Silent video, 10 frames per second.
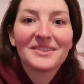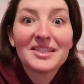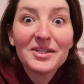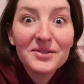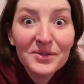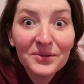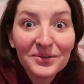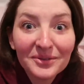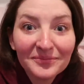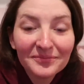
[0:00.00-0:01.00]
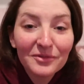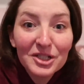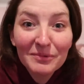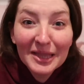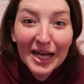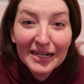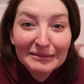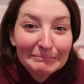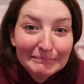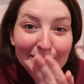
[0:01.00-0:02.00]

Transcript: See you soon. Wish me luck.